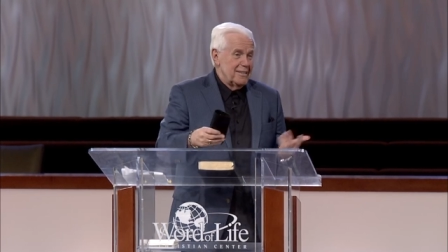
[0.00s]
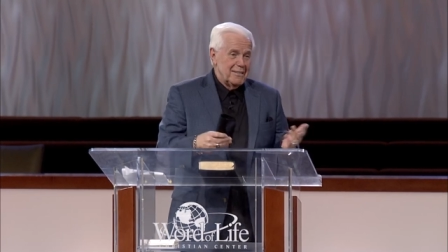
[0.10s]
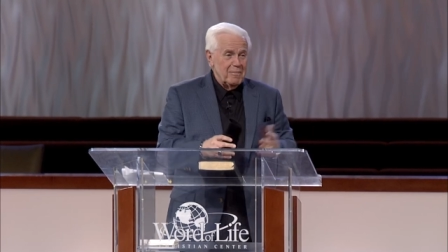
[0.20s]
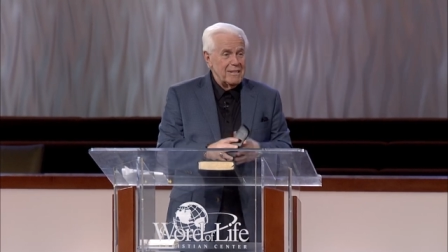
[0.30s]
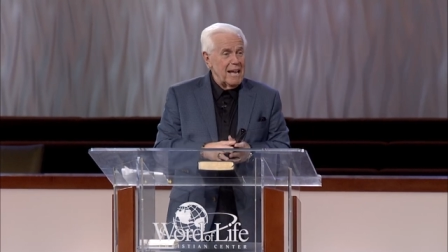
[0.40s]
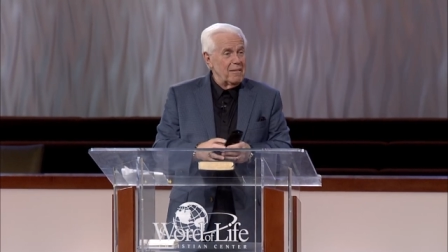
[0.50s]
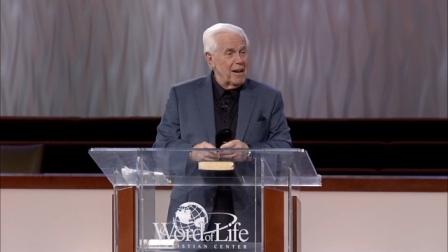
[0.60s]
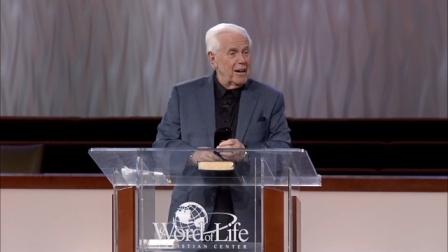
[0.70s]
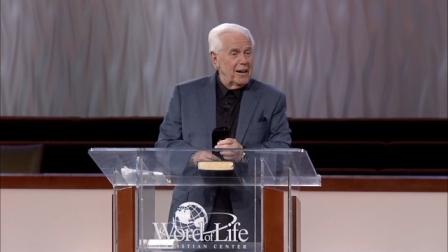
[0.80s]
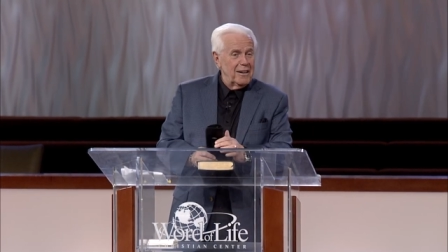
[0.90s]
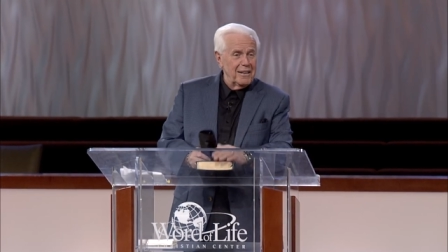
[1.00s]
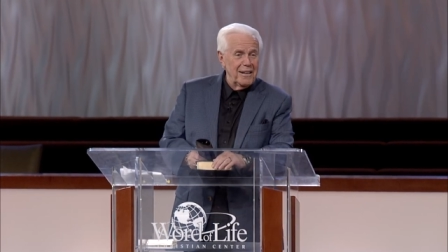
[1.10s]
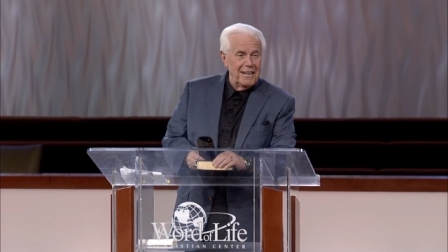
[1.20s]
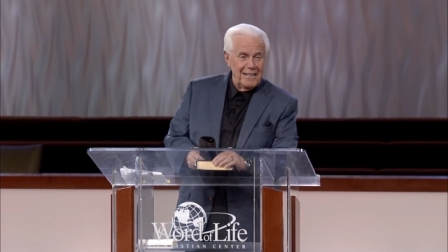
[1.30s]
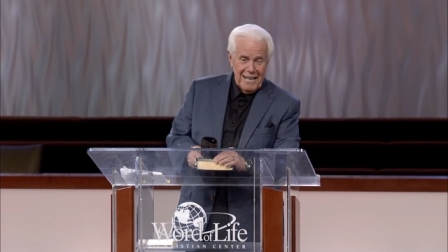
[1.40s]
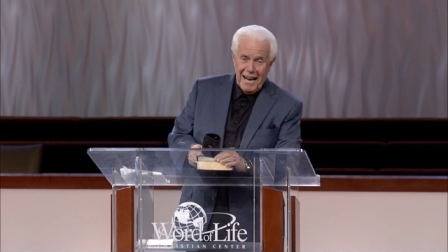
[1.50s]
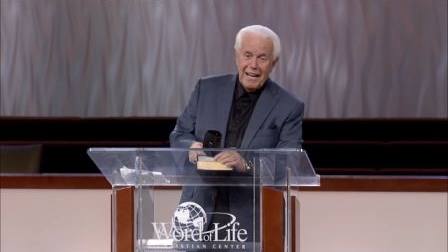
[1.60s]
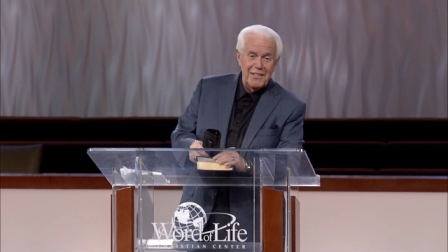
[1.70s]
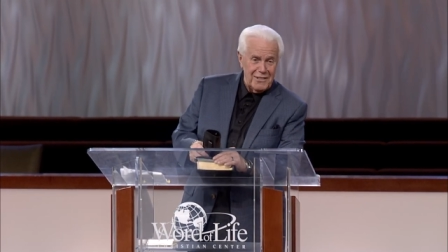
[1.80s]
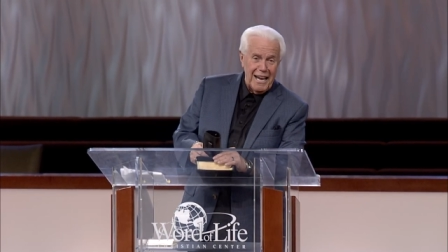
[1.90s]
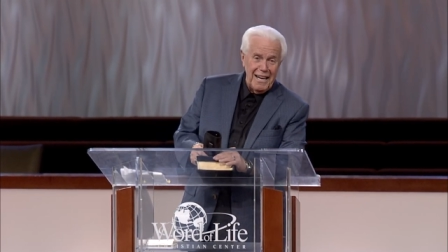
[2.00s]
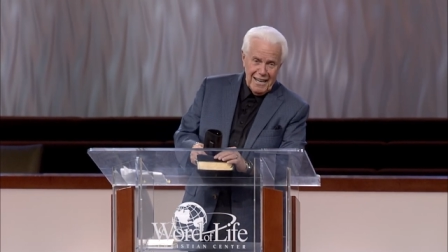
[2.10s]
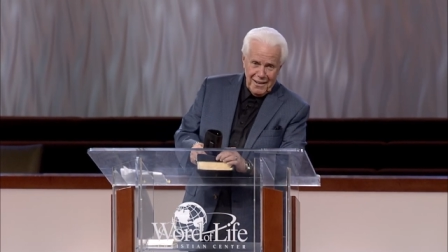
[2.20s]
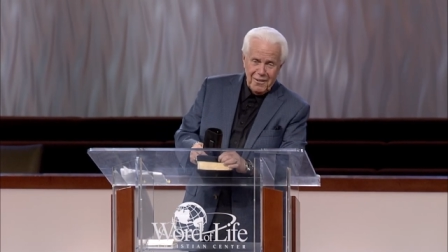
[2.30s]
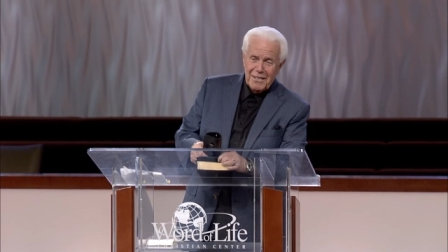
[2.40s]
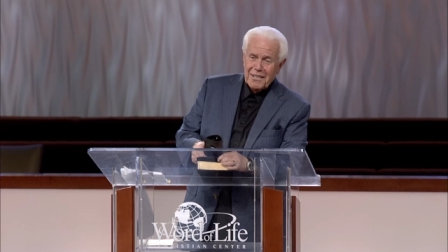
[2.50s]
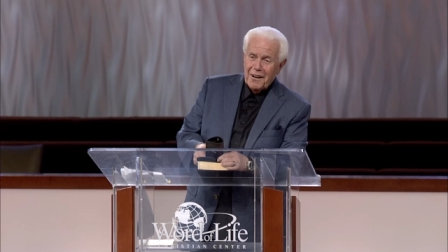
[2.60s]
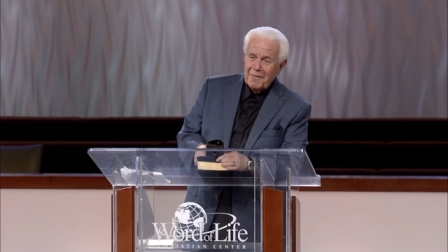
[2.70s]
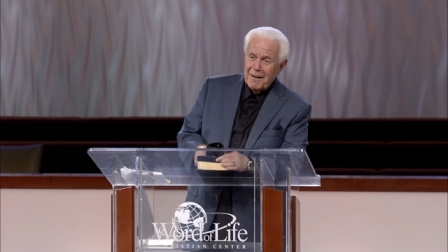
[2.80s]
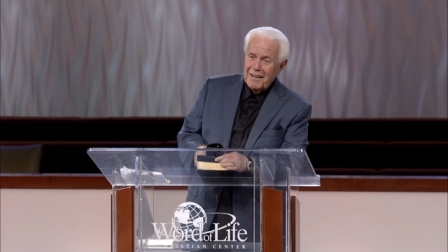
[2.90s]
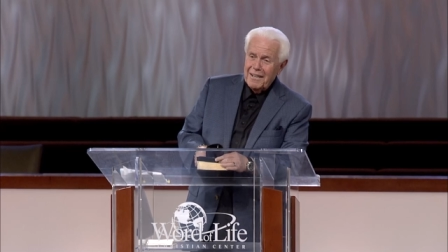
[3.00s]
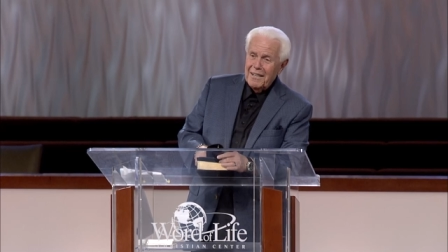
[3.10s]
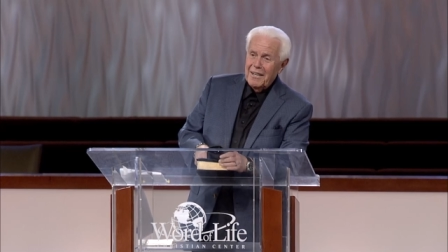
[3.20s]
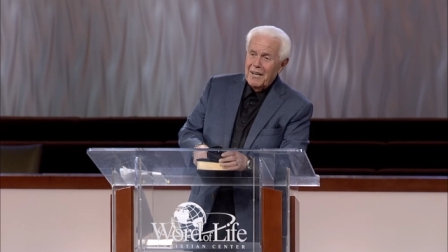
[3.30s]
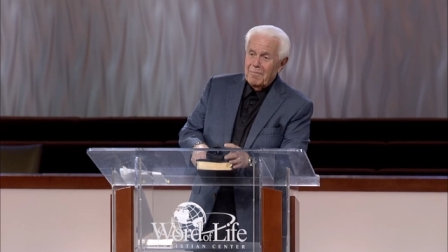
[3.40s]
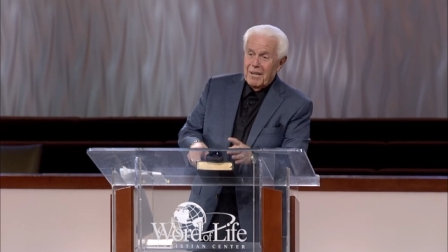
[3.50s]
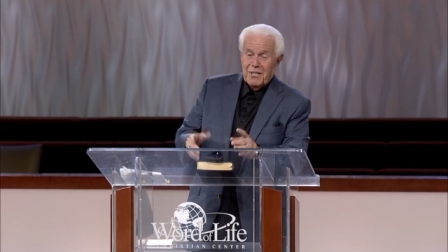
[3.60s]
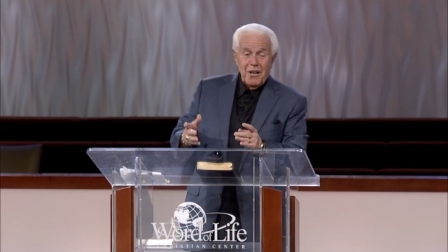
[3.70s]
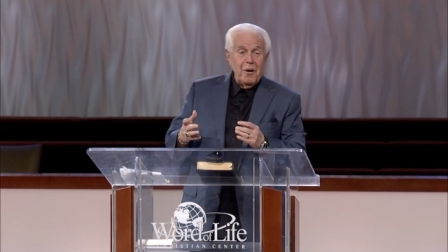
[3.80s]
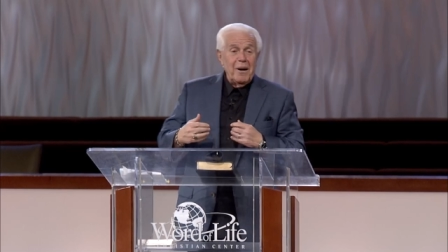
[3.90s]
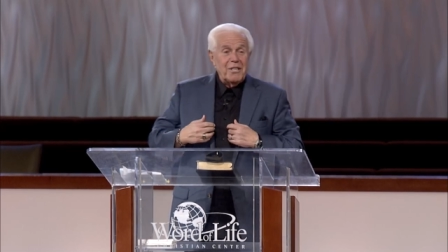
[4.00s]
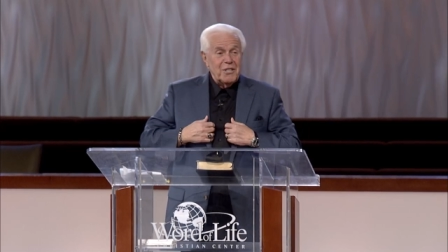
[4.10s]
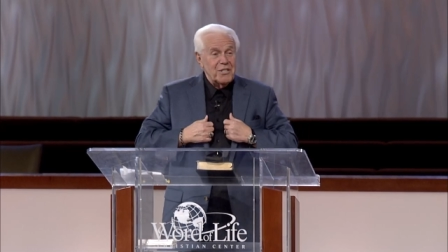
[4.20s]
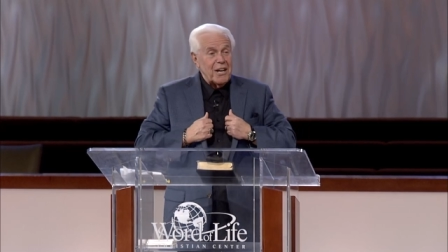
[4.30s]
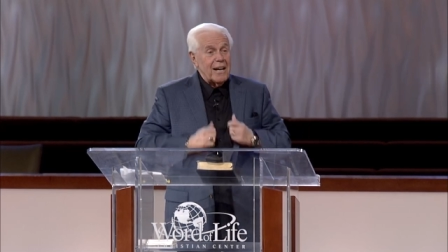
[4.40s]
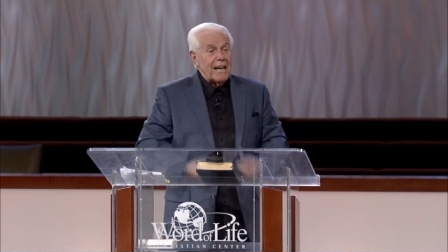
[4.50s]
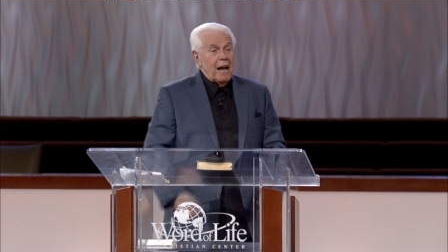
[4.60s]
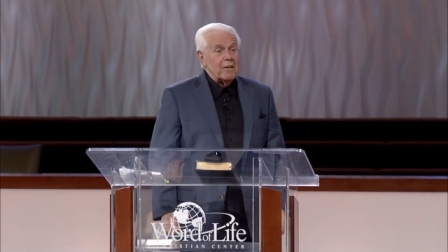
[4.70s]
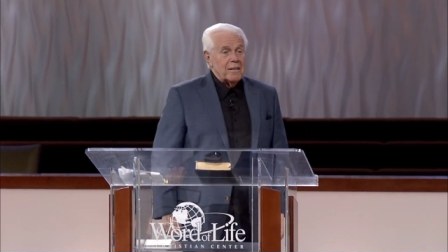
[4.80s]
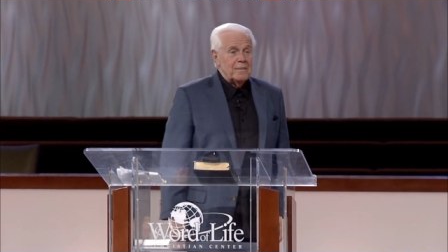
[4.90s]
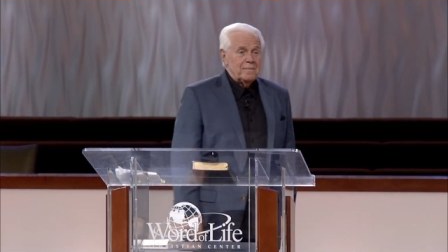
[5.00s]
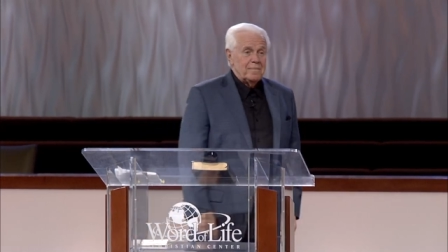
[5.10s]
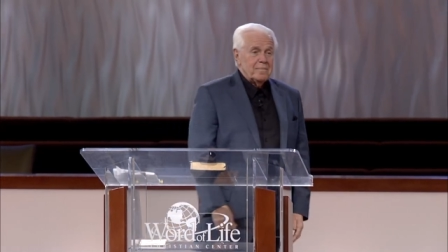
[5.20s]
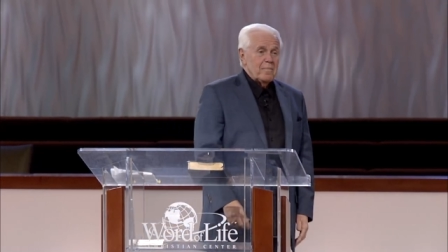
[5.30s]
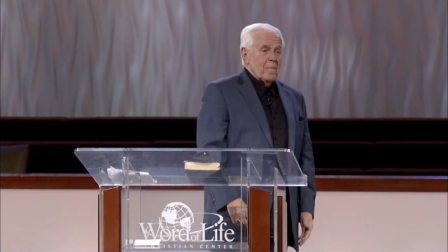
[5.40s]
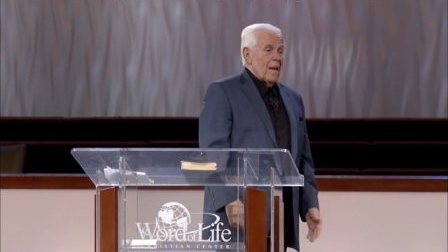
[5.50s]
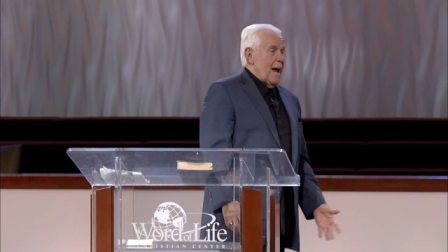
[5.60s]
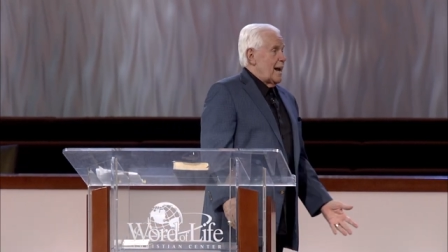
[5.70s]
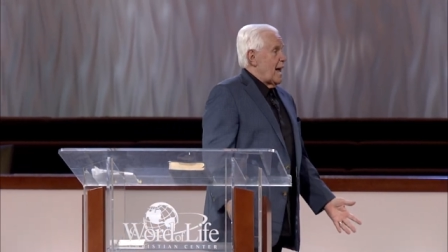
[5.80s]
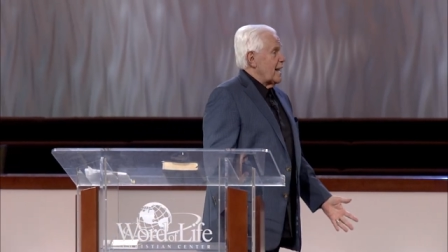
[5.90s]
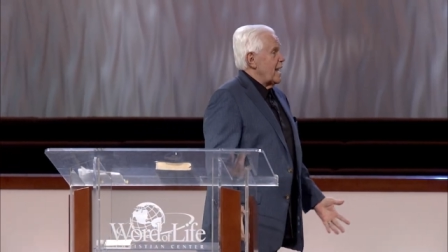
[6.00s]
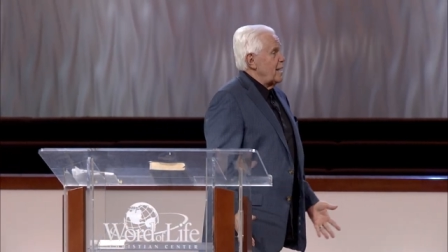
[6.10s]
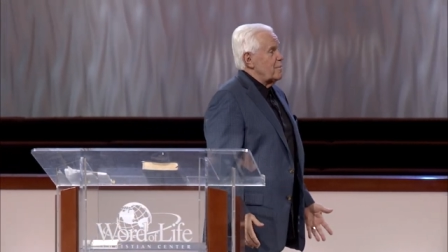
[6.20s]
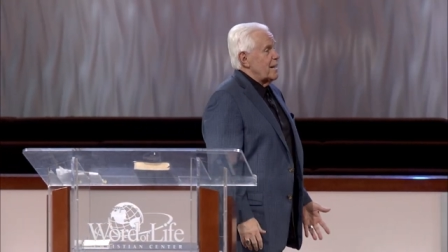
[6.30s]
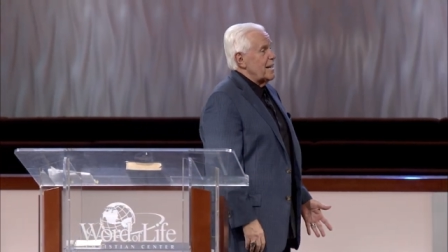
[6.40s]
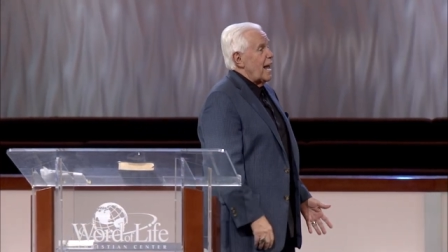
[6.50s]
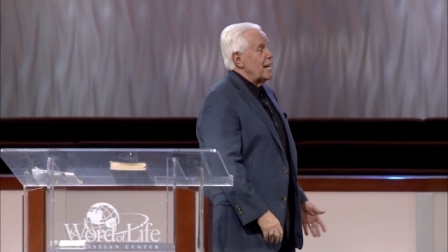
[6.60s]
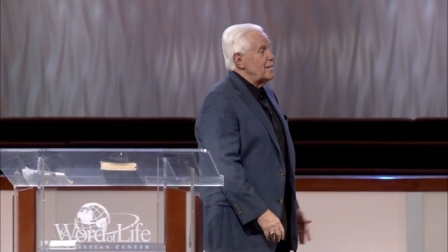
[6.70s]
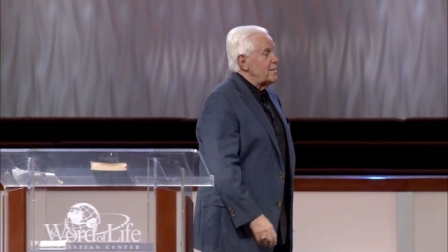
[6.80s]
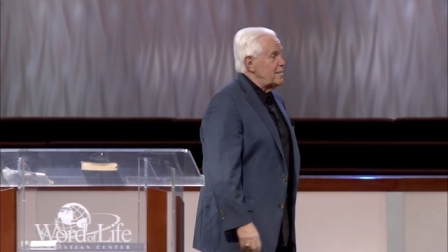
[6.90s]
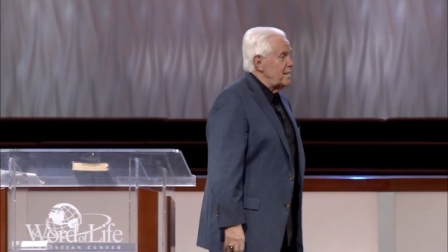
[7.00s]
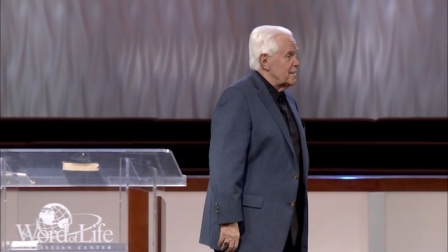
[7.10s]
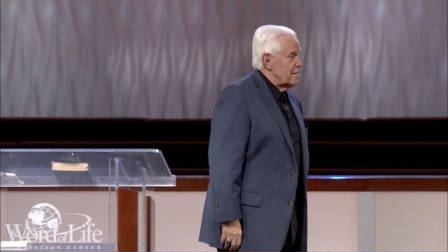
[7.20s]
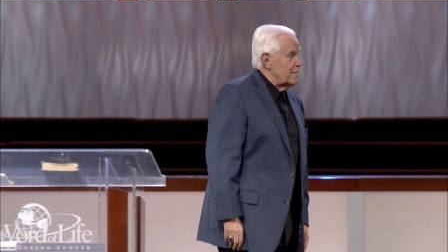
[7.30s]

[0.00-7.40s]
she, must have a, a, yeah, I understand. I know what you're talking about. But you know what? She stuck it out. And I came to the knowledge of Jesus.